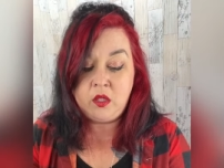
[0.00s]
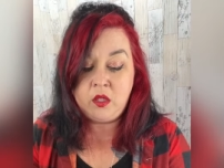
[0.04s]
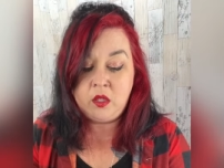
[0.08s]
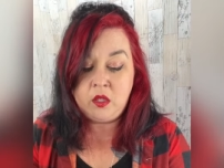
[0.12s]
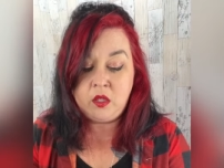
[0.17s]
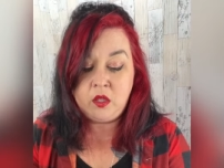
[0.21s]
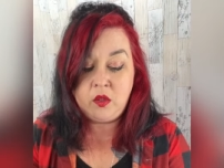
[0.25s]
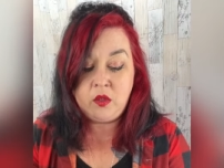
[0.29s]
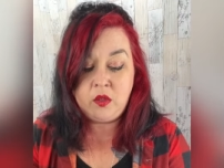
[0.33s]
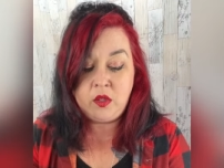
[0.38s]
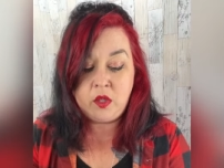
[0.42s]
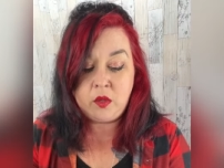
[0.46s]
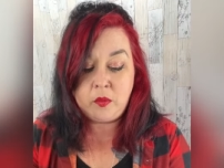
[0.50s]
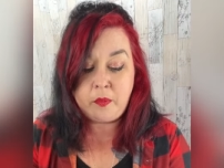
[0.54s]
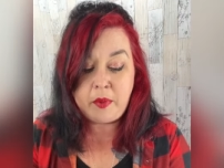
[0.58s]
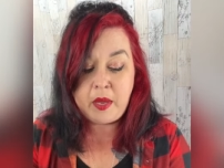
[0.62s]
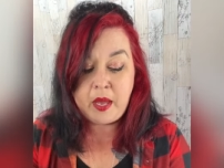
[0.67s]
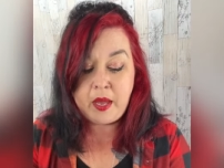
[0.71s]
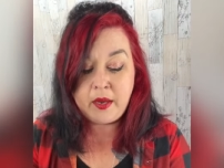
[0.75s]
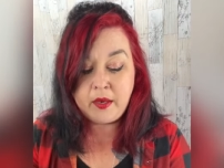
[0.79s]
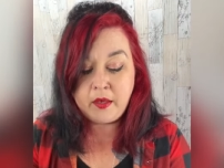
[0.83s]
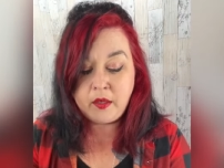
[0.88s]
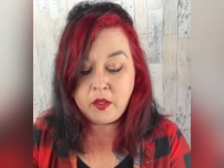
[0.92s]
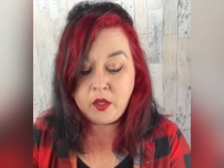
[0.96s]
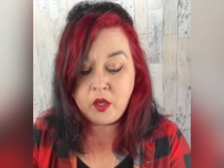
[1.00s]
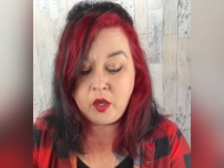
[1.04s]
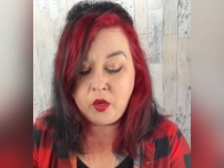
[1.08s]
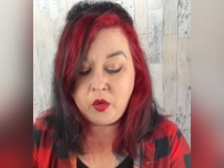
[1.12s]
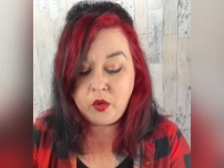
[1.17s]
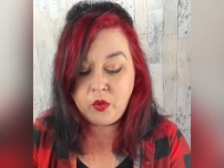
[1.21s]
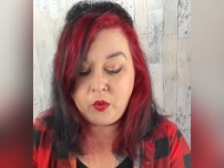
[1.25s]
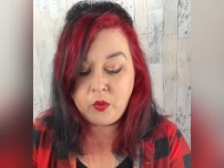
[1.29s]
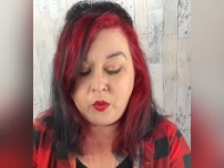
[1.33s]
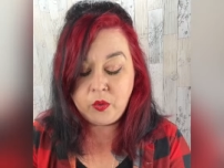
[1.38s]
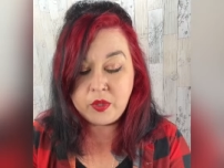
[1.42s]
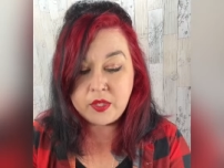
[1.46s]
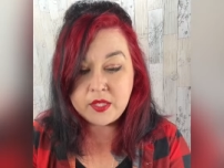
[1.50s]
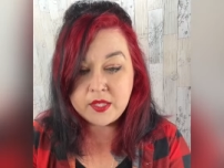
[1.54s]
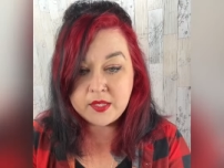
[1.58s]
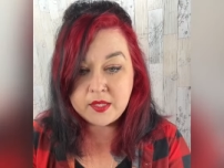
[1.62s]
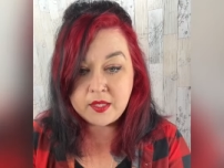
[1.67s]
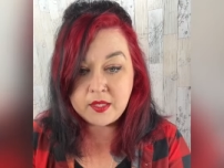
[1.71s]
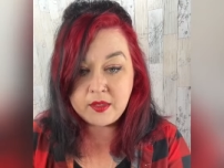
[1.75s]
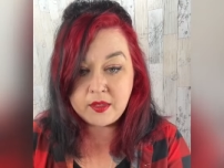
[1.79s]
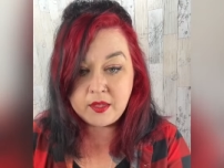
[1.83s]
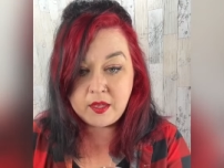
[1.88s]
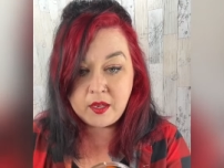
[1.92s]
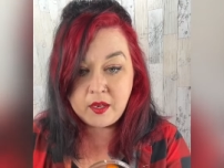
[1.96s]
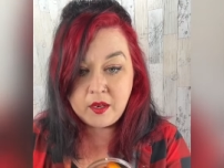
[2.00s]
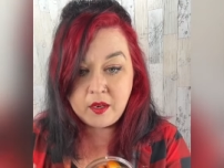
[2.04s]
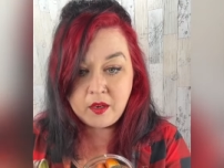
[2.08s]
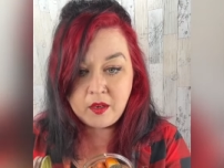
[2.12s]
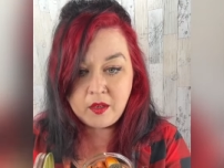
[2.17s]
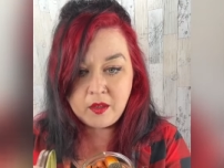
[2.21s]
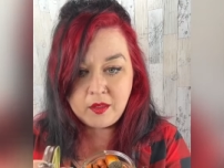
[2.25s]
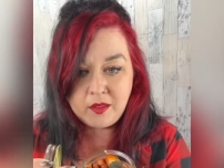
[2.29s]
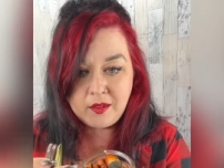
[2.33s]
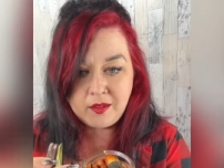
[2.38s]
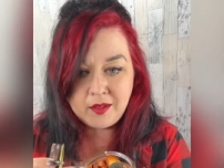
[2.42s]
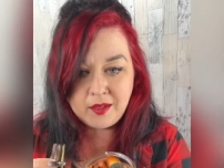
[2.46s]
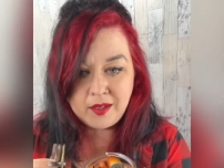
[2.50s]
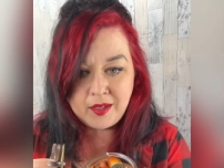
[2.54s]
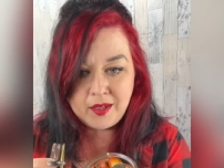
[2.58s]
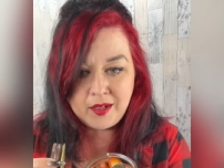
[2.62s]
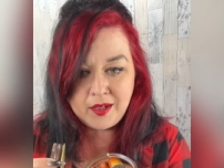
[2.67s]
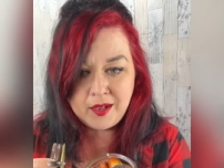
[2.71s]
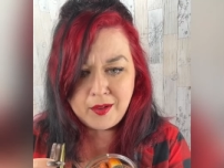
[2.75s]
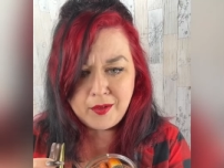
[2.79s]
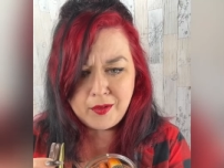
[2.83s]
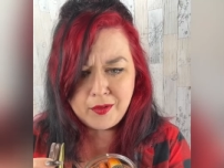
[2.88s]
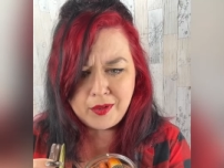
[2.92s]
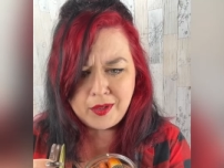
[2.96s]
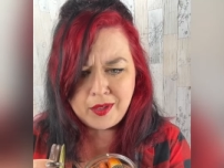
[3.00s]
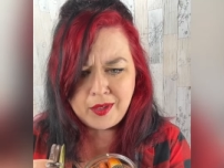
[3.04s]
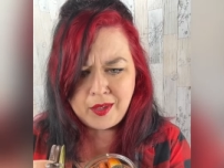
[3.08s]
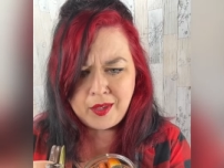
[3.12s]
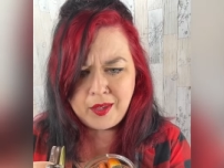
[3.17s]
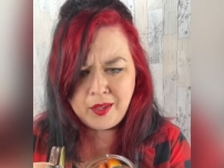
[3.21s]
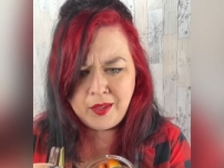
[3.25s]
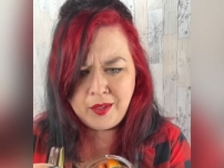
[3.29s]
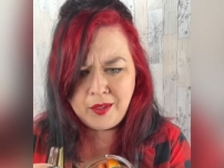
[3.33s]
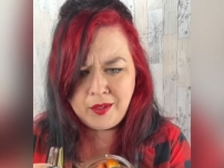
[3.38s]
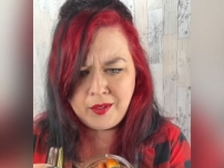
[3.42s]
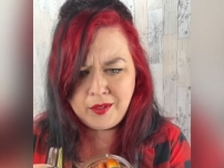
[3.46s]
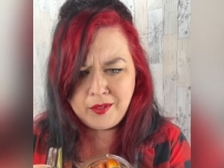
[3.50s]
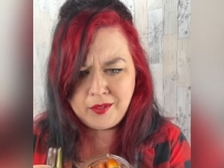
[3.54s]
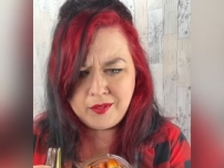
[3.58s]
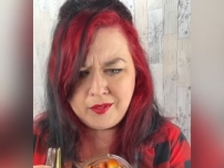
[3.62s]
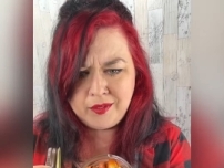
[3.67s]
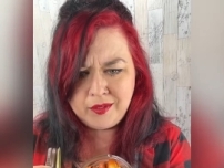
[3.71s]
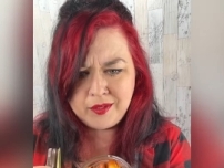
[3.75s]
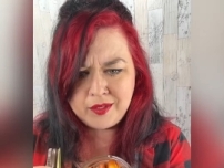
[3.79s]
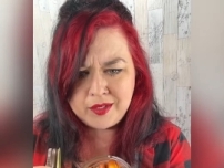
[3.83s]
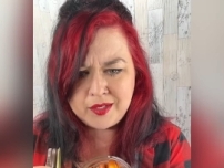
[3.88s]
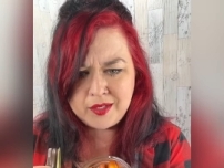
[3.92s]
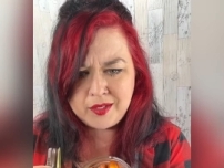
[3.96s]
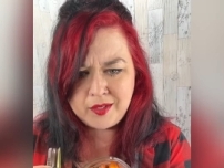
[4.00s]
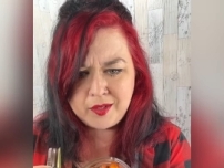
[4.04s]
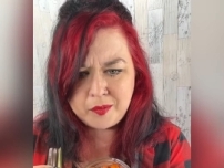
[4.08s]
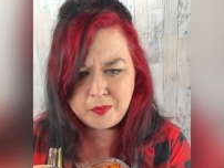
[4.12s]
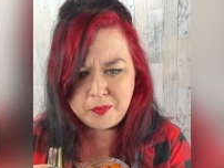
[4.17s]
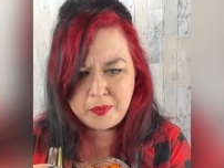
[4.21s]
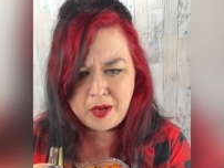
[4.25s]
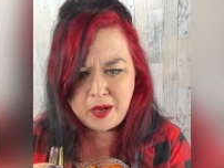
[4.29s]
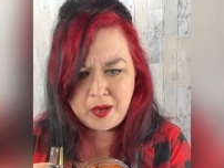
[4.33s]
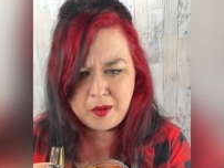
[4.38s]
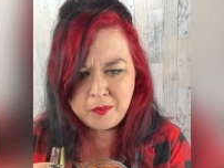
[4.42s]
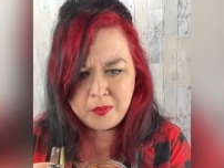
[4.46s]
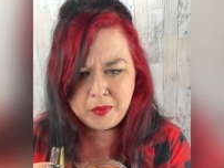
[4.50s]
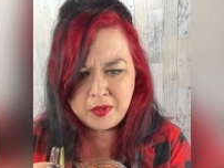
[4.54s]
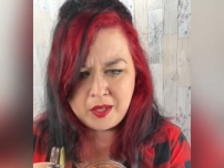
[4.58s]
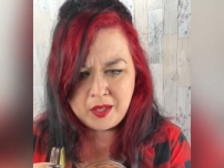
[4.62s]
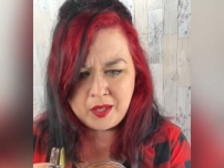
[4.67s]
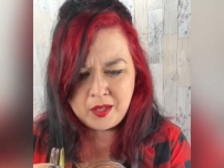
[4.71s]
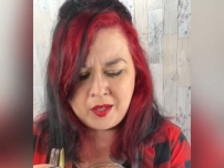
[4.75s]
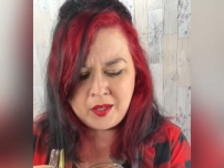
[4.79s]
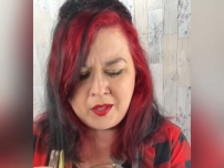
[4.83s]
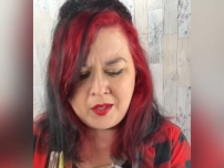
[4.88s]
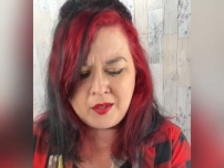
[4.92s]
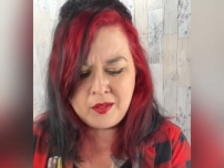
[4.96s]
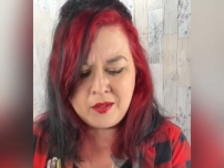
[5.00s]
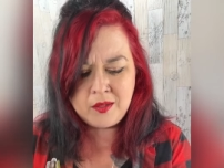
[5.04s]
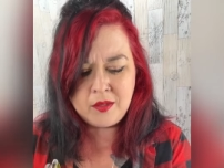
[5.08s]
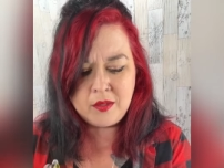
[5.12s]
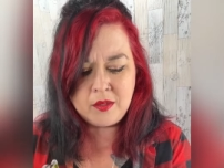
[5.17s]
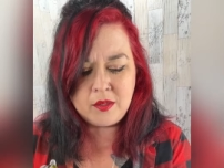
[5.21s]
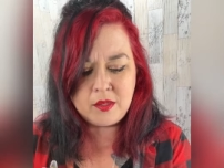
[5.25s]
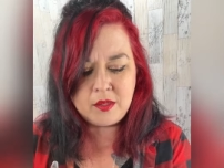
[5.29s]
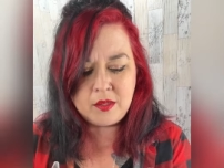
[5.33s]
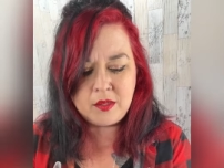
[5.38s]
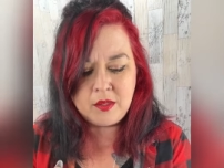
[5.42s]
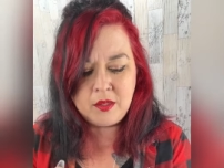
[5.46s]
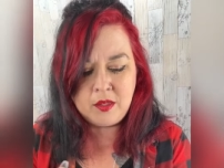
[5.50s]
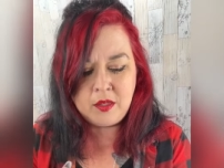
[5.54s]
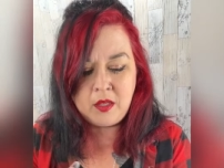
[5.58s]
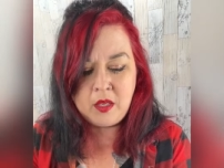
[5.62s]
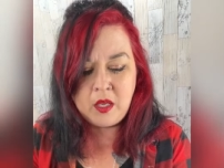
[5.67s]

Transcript: A little pine cone is in there. Look at how cute, little pumpkins.